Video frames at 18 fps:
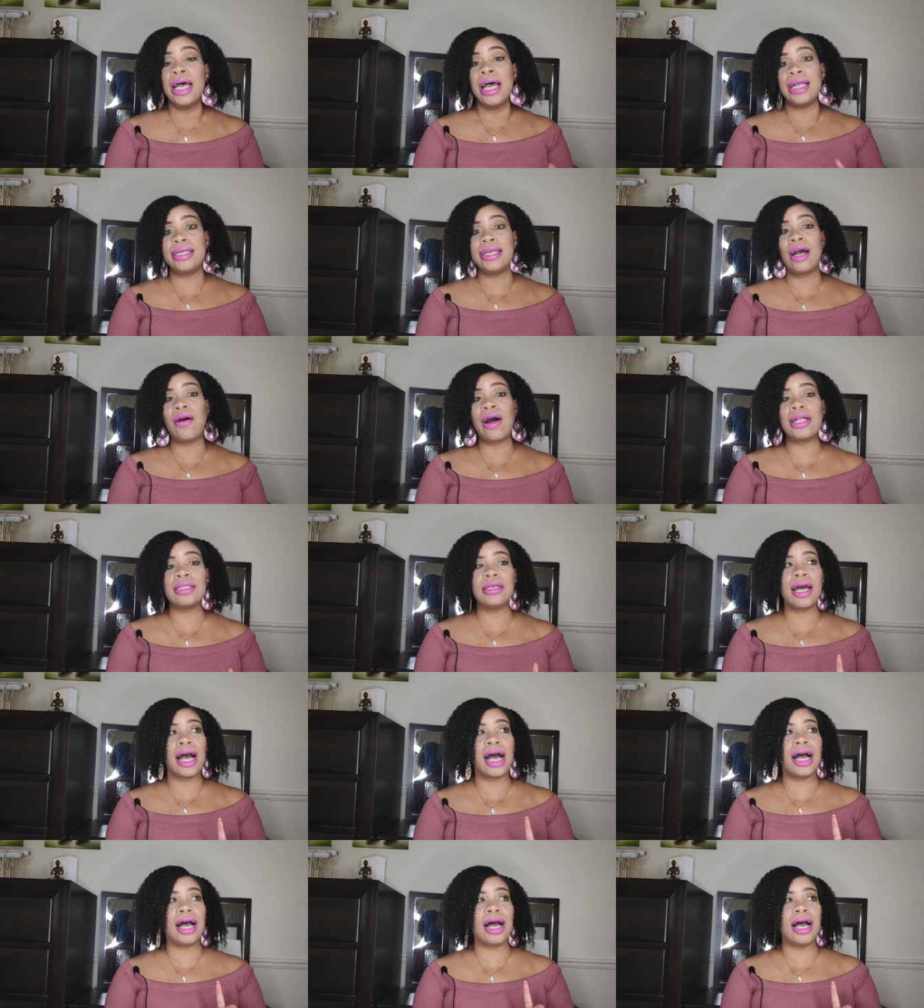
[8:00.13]
Now,
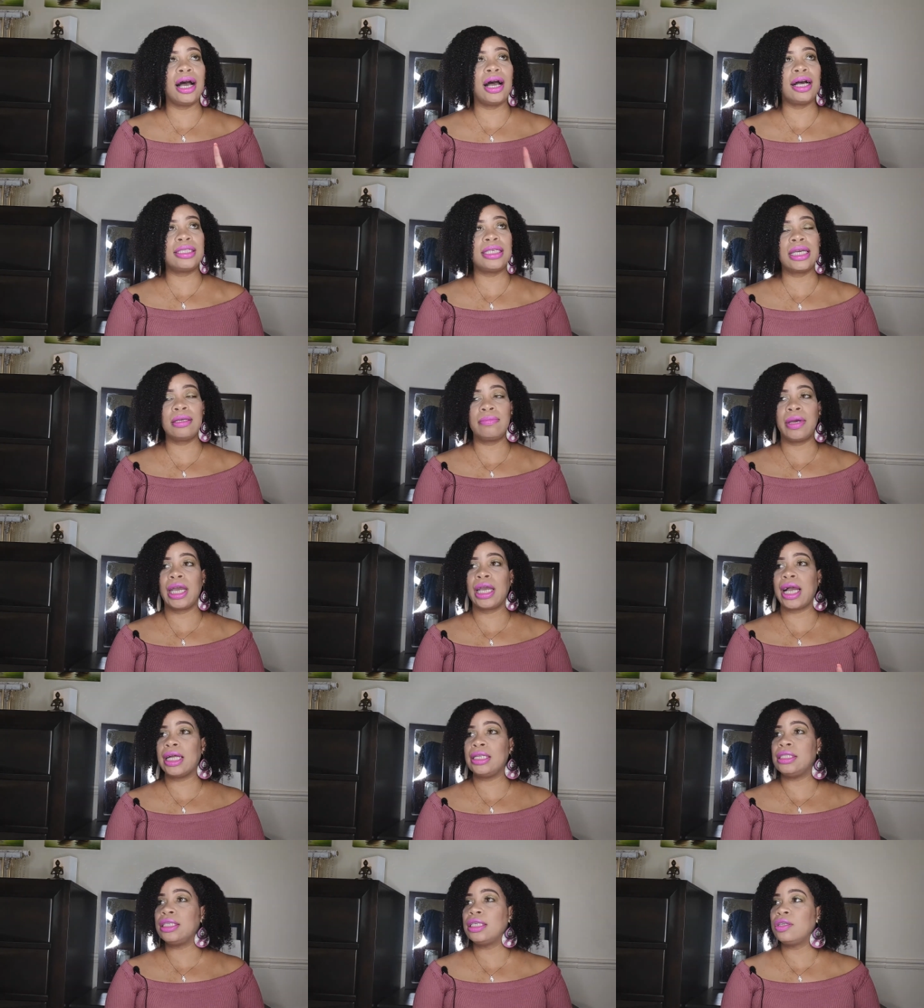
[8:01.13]
I take it back.
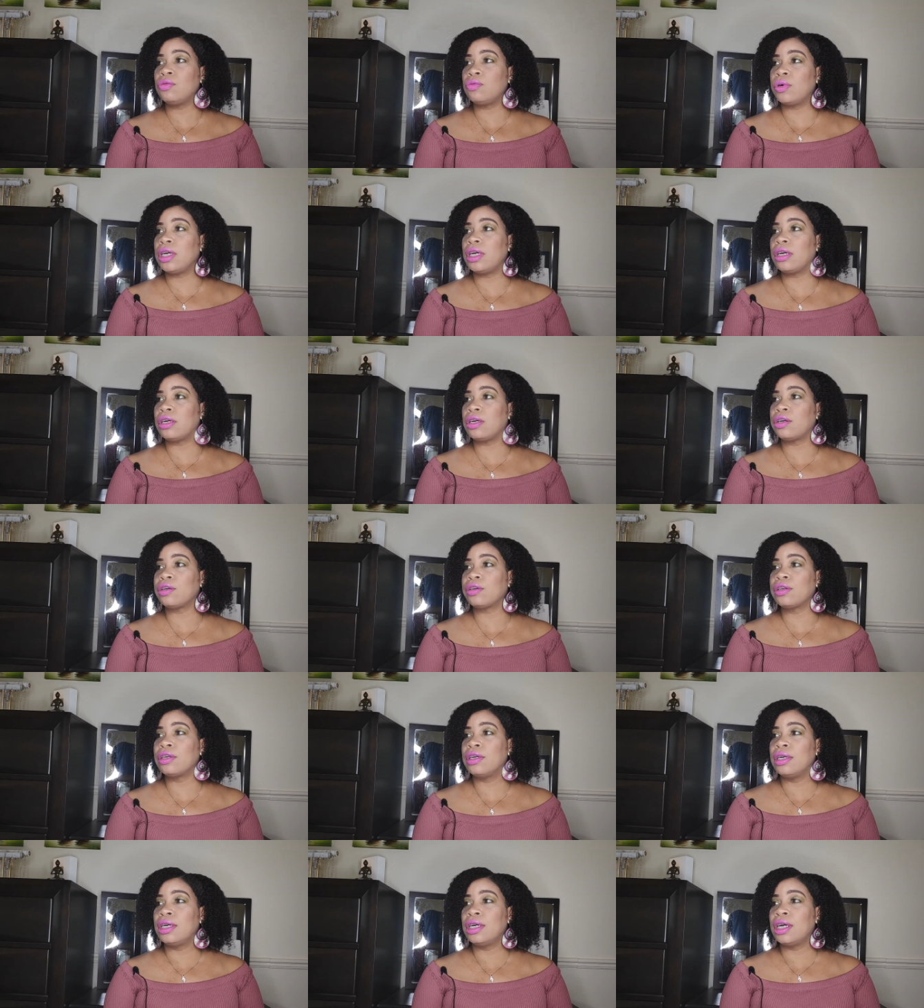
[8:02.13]
I did wear
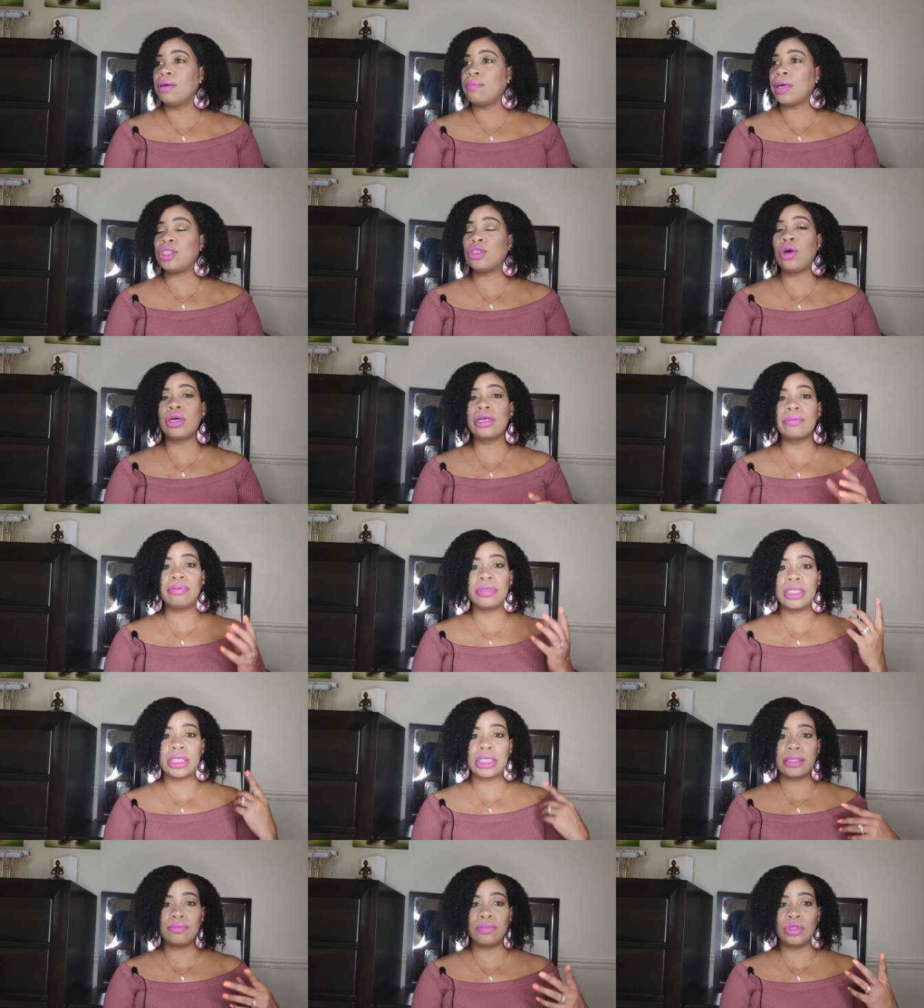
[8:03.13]
my daughter
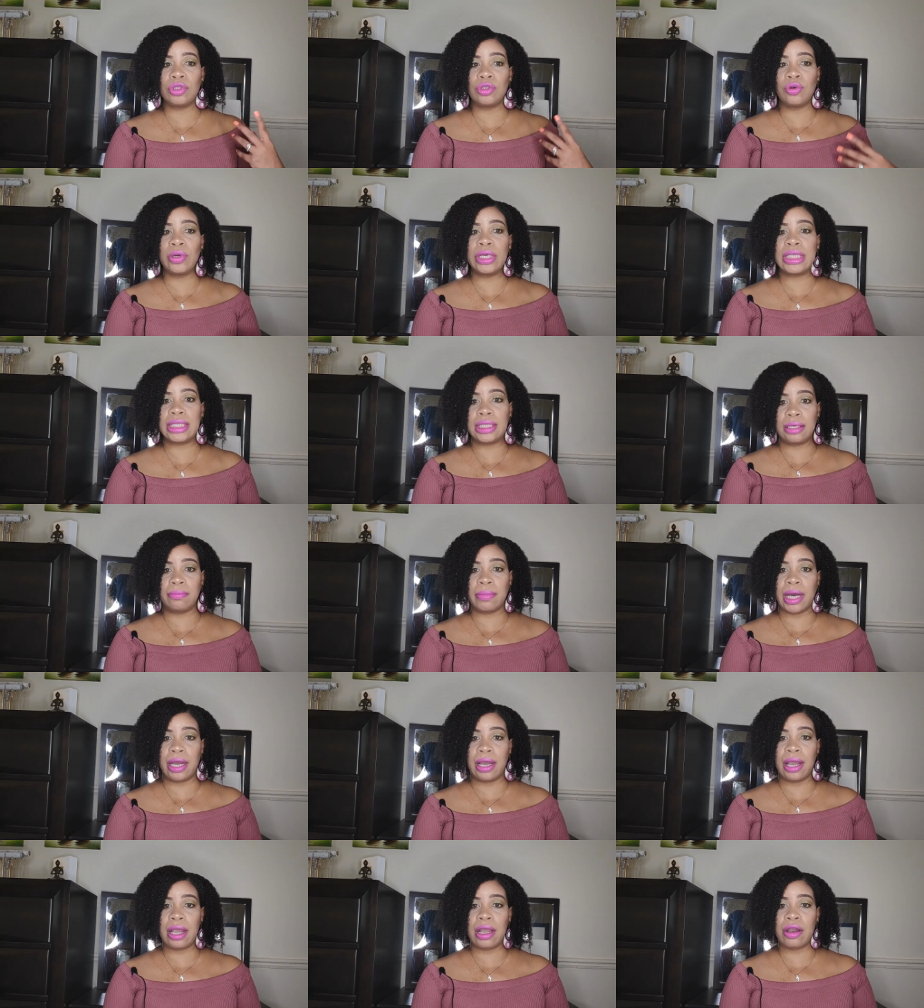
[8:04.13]
put some twist in my
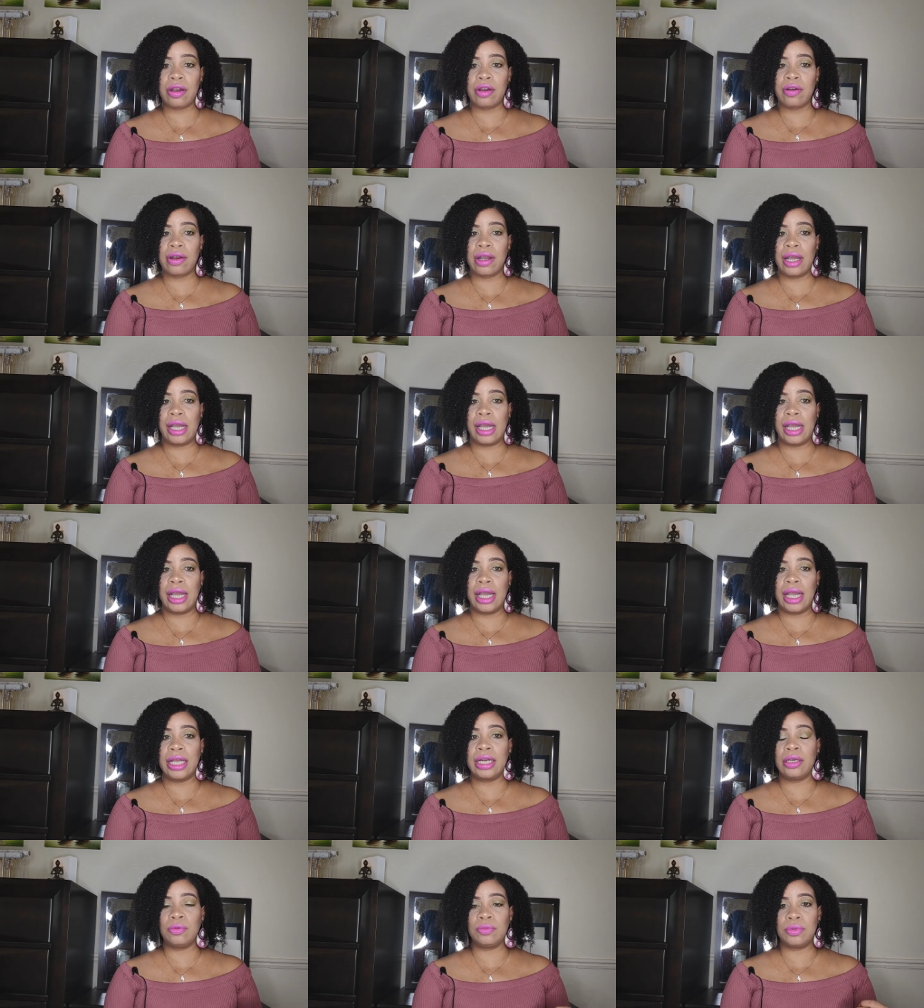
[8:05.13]
hair,
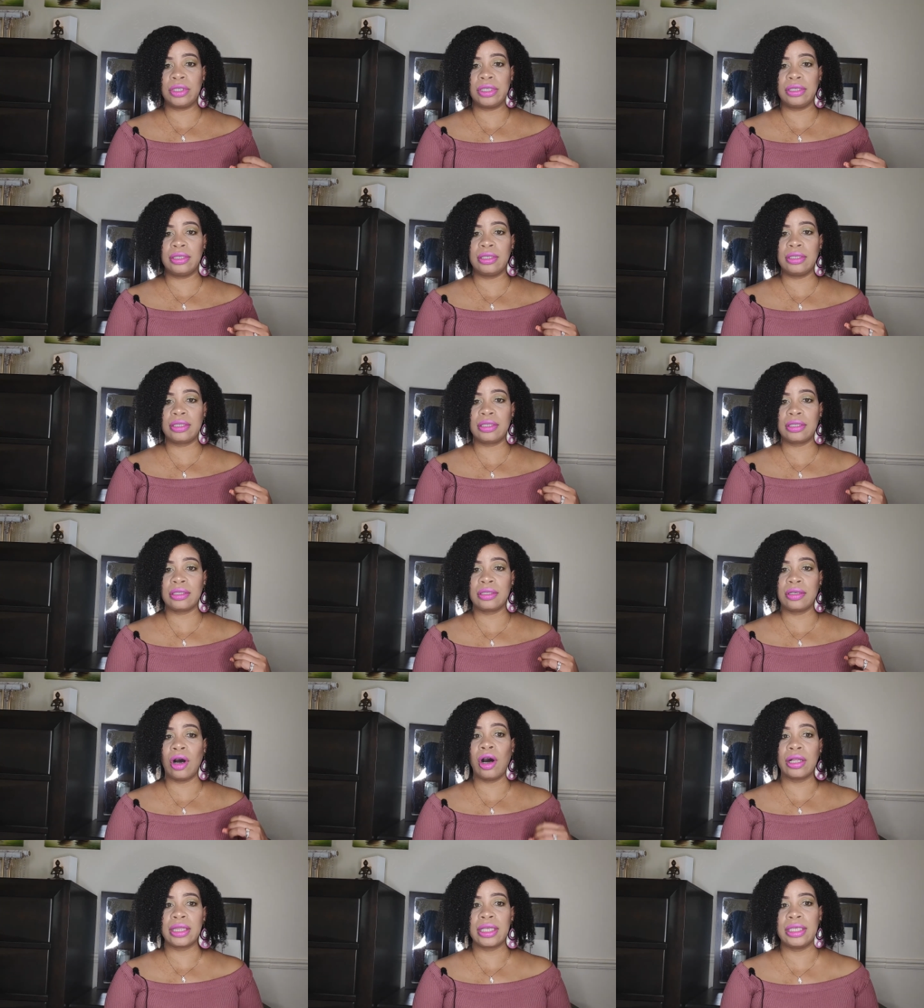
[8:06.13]
and it was
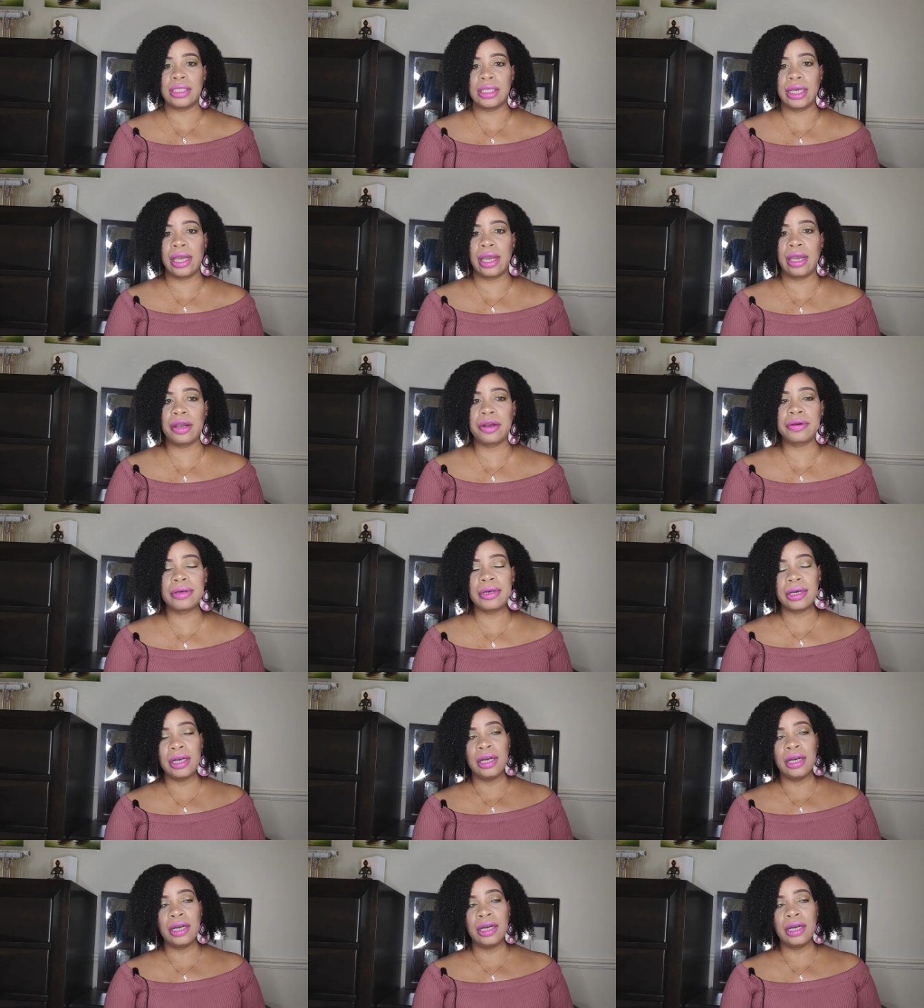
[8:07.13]
authentic hair.